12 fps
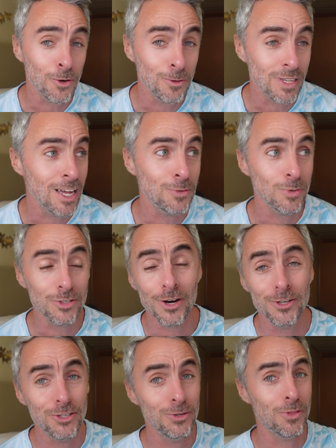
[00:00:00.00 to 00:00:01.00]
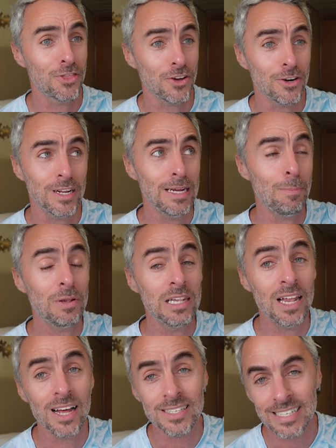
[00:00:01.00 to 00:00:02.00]
cruise lines would charge you
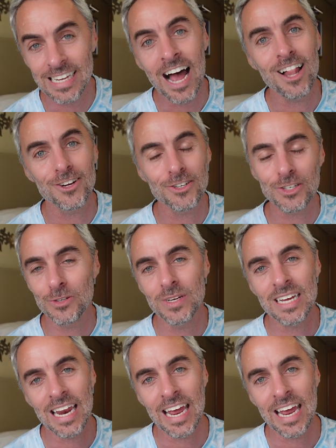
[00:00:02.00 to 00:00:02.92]
$30+ to get